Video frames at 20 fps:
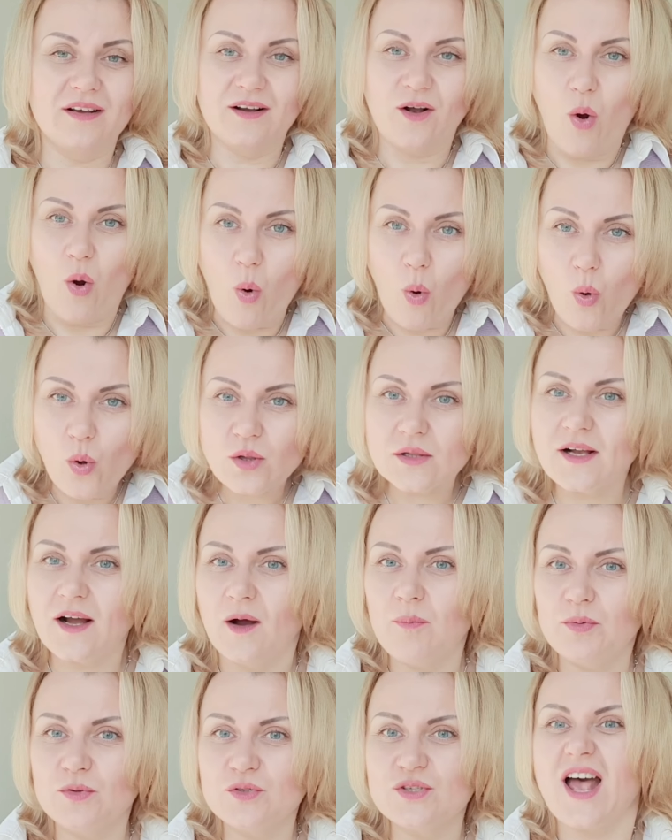all
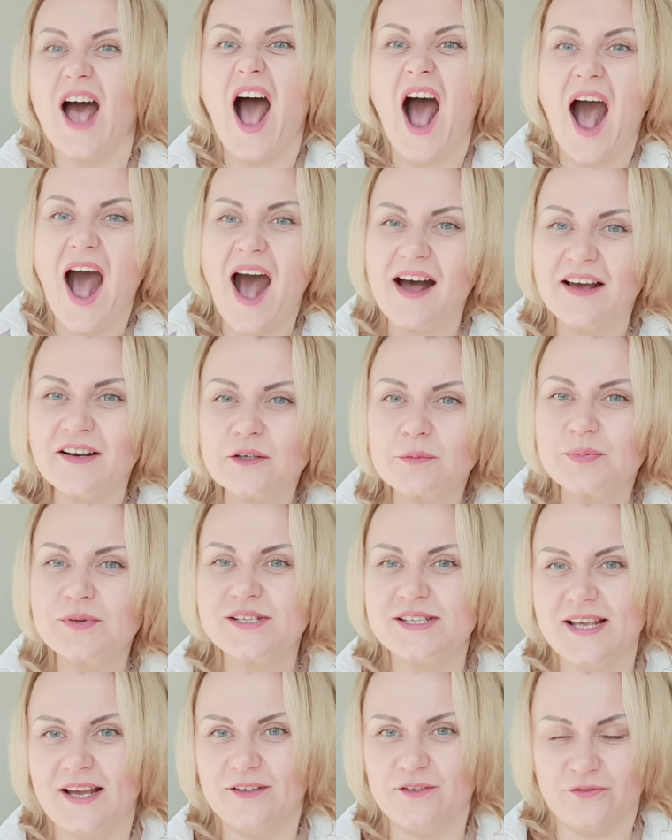couples,
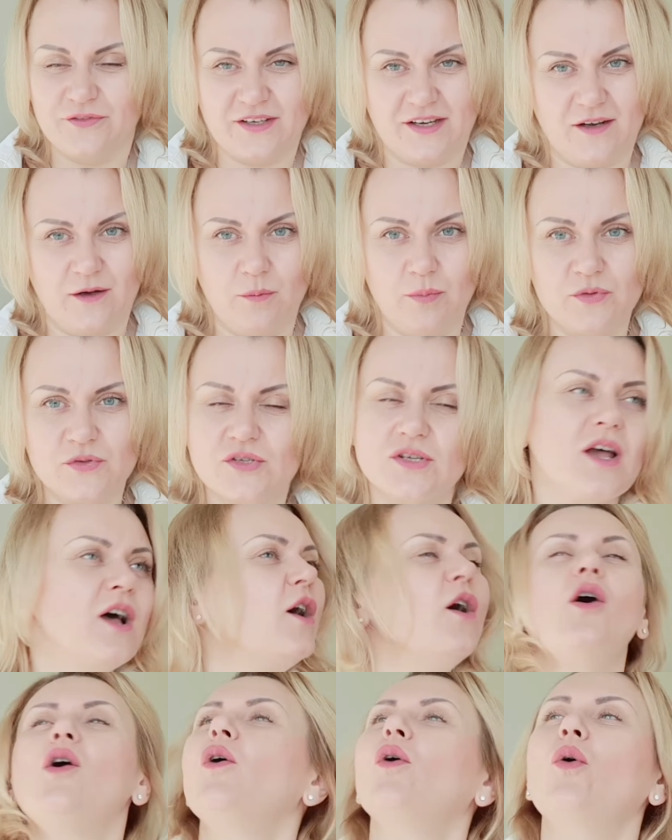100% of the couples
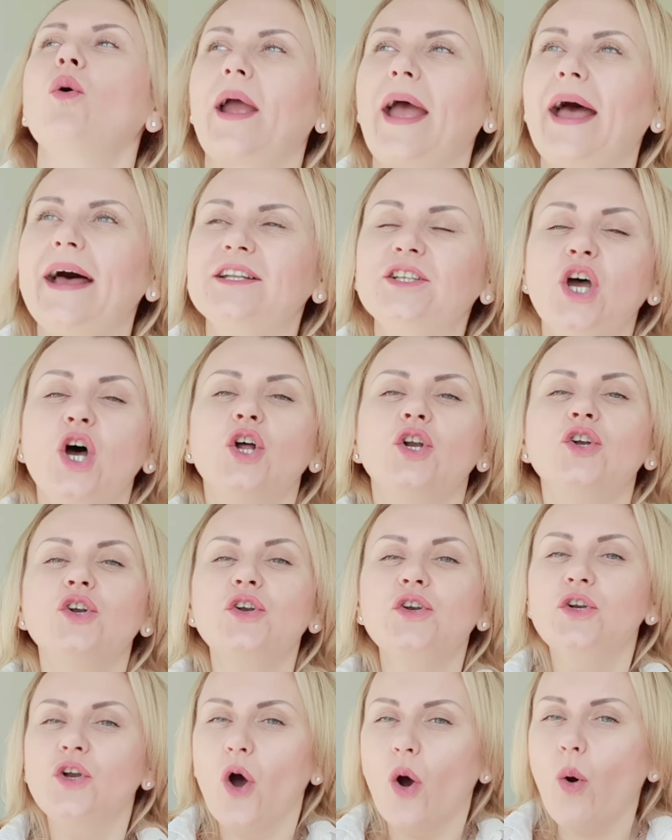who had
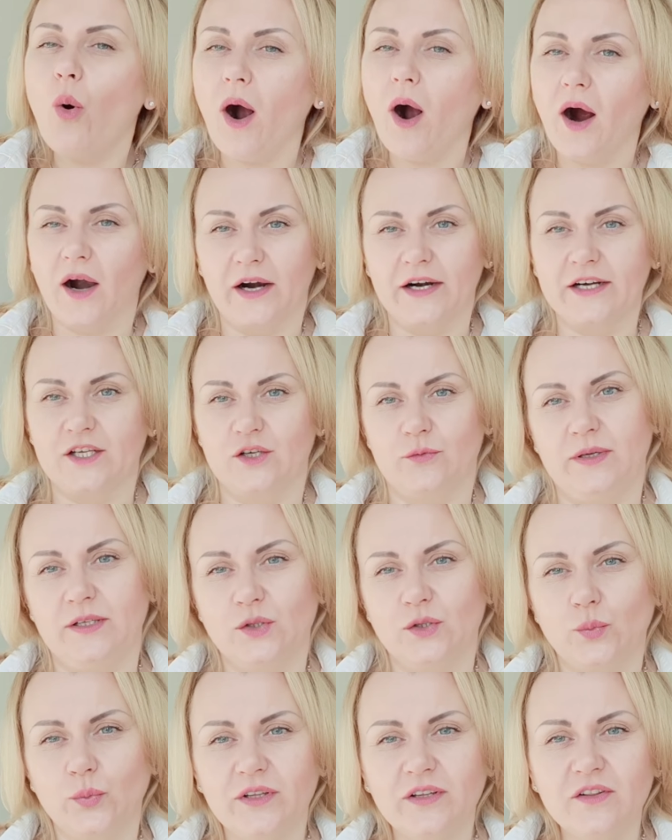no
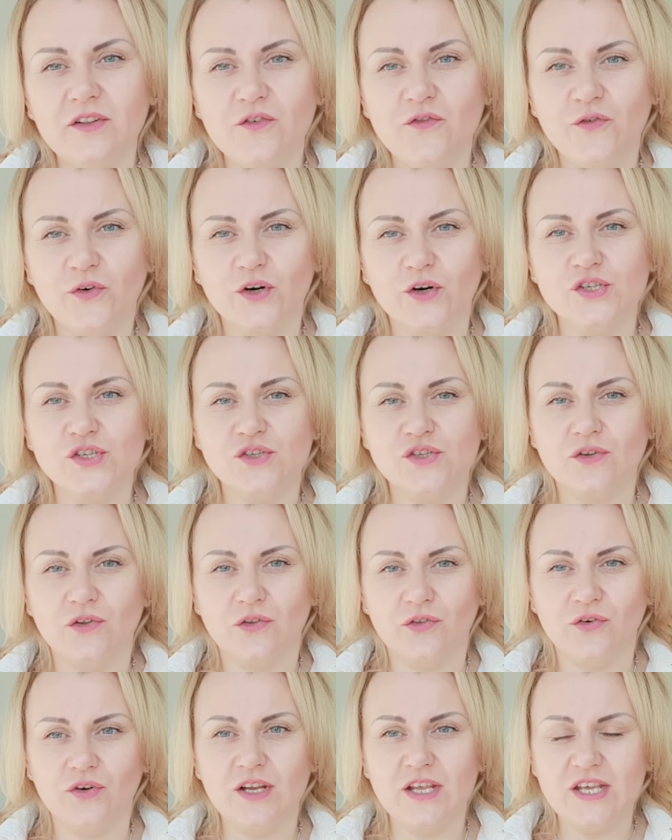argument within the first
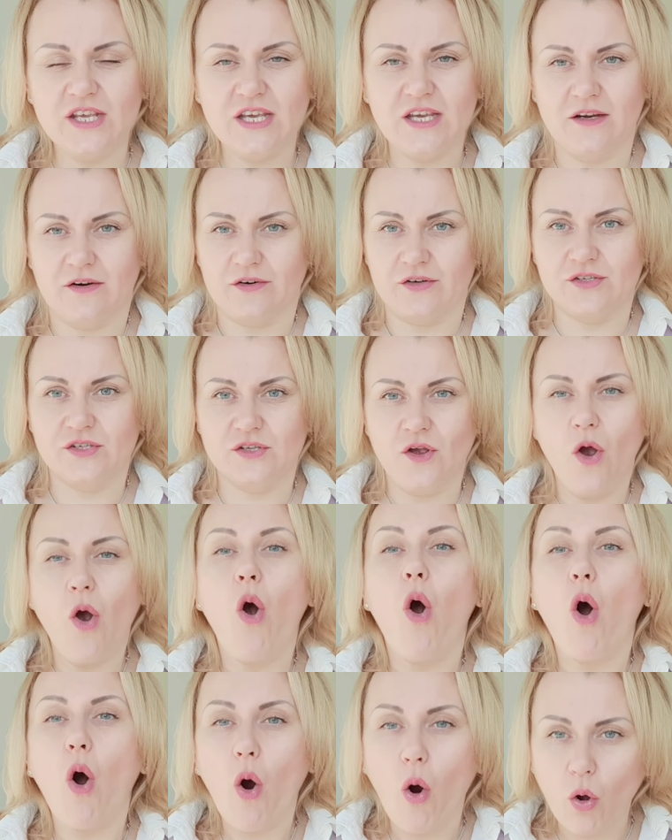3 years,
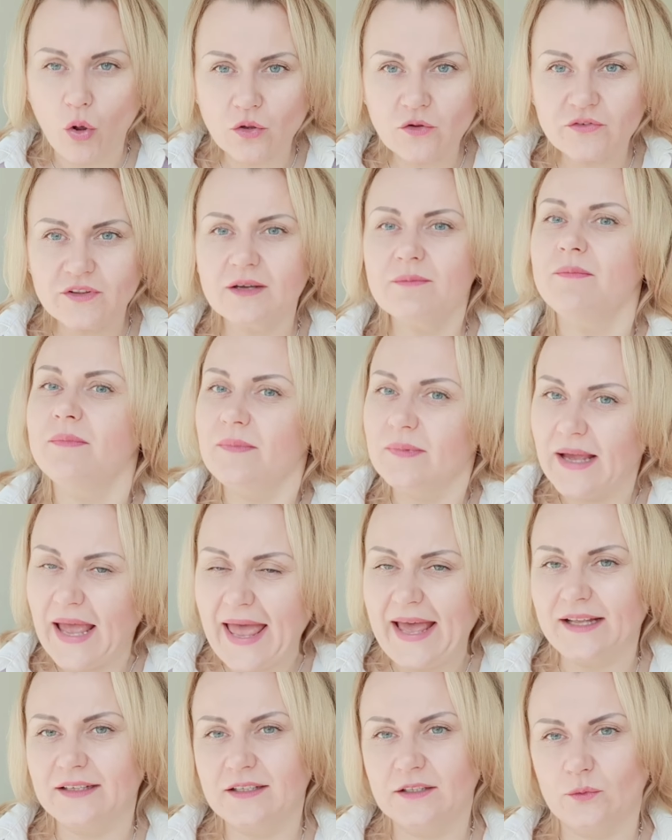all of them
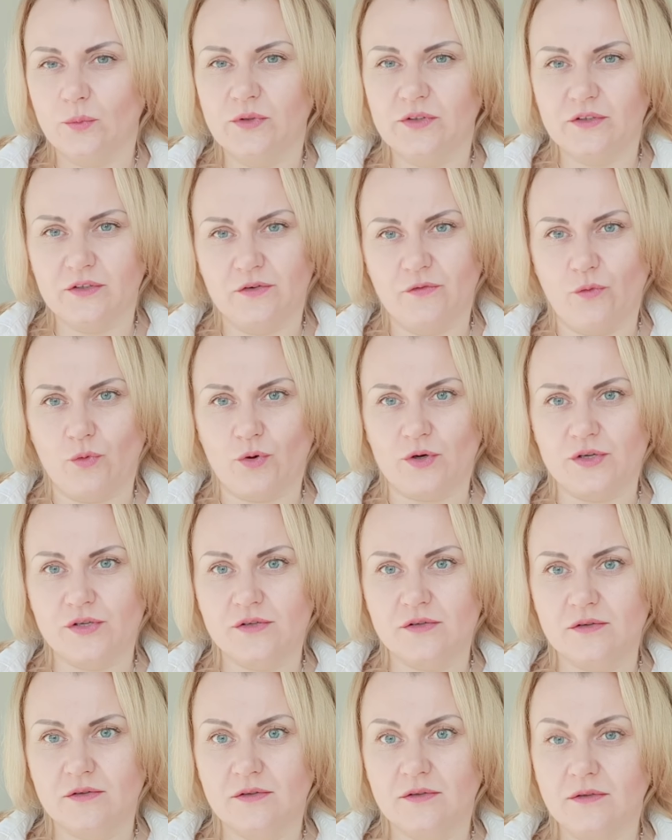ended with a
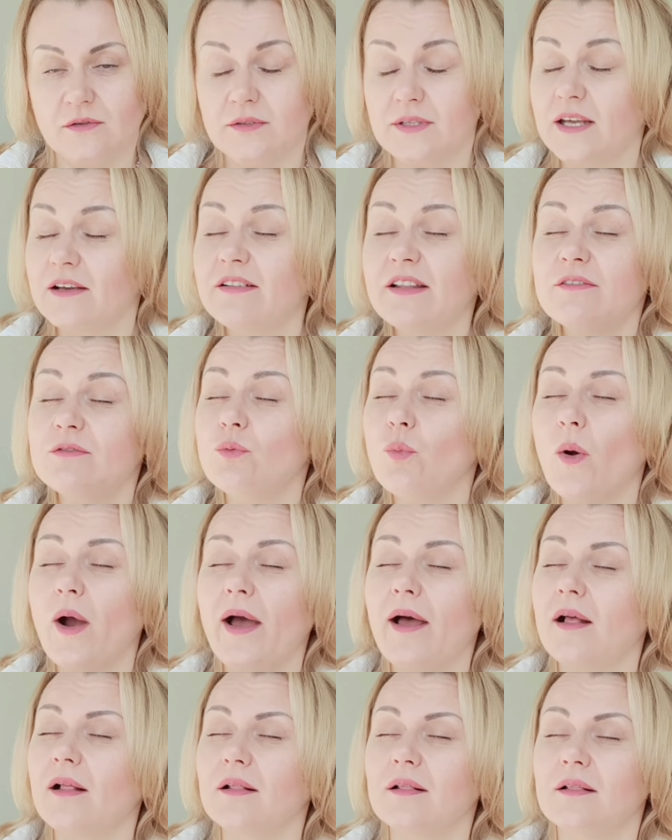divorce. They lived
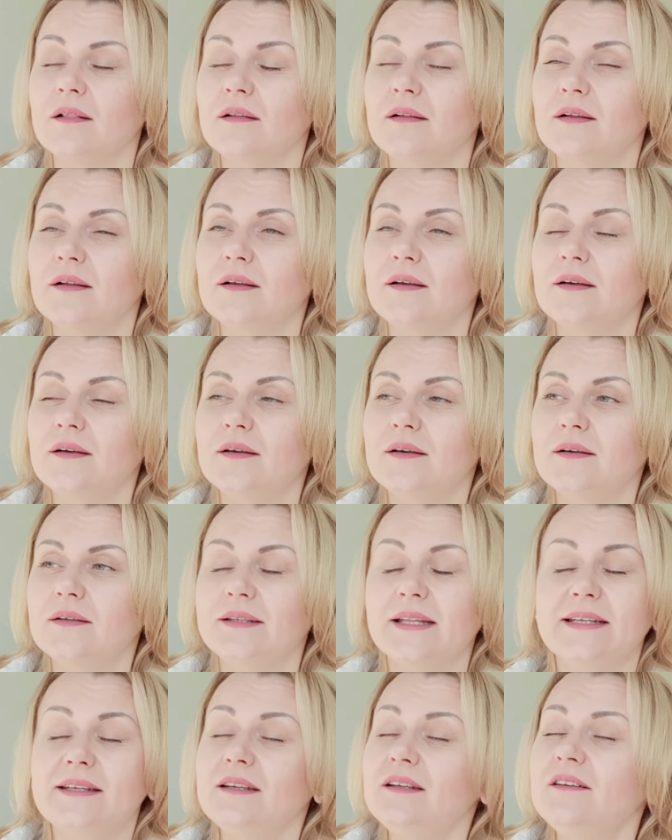well.
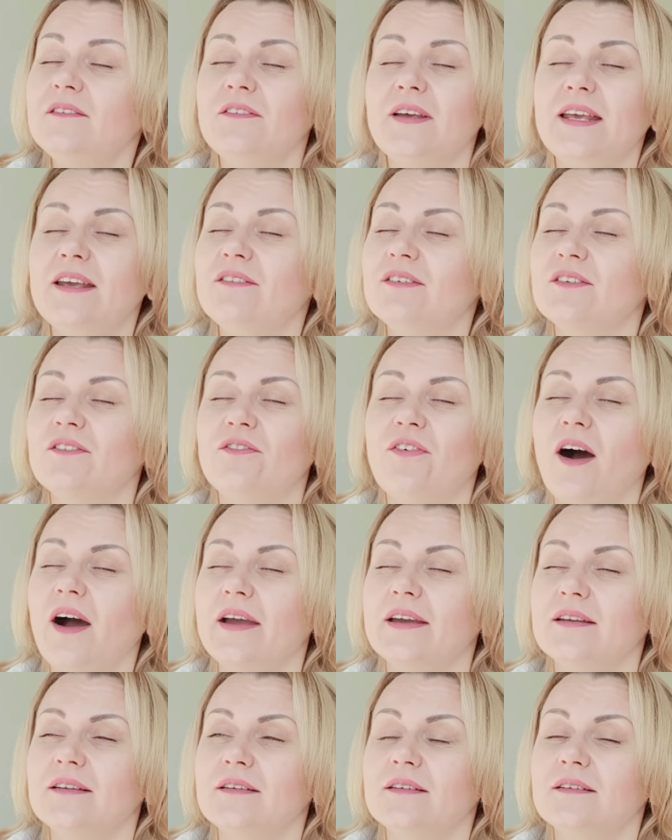They didn't even
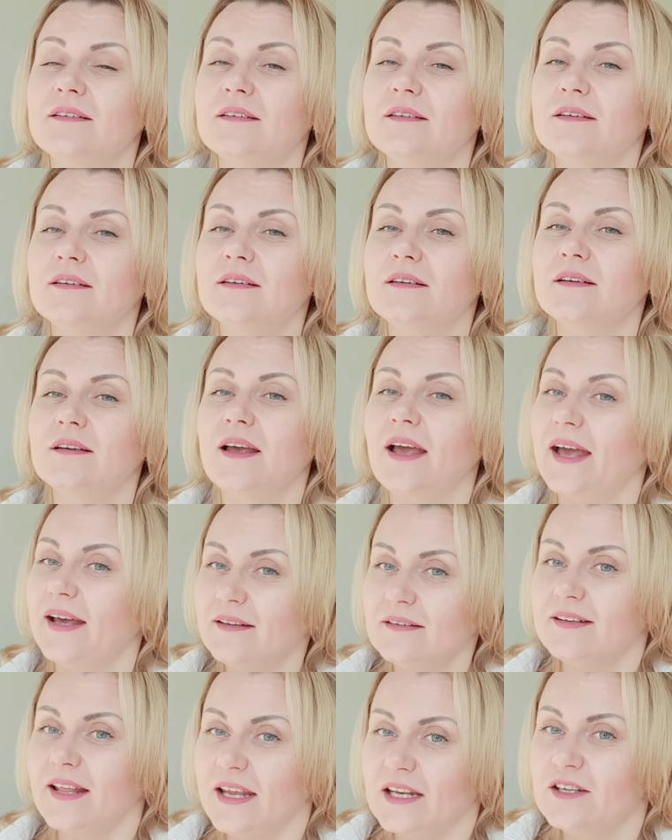fight.
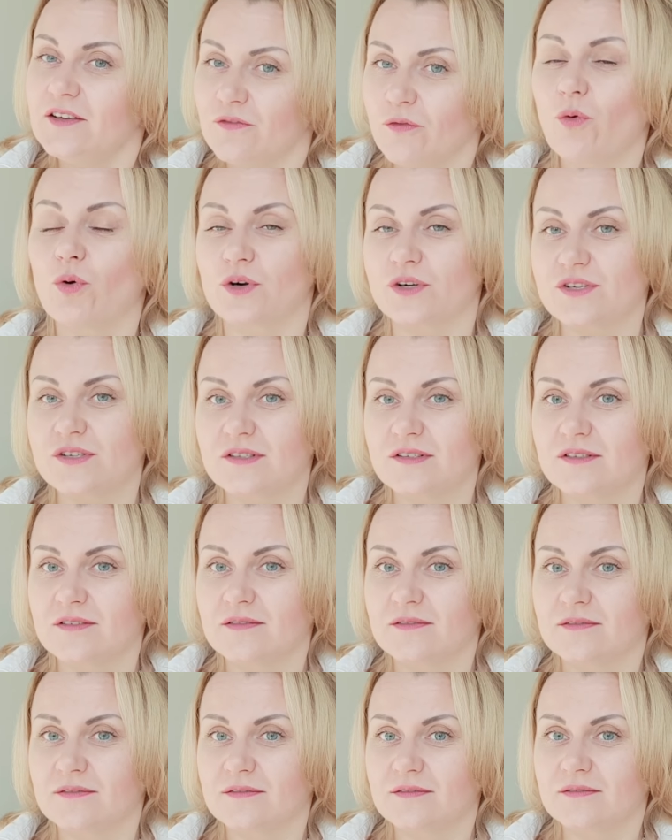and they divorced.
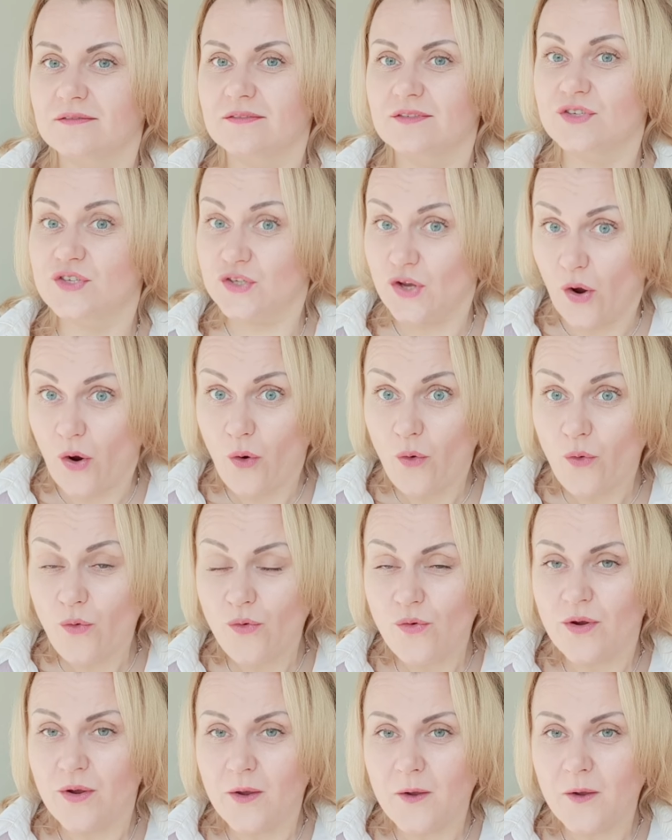So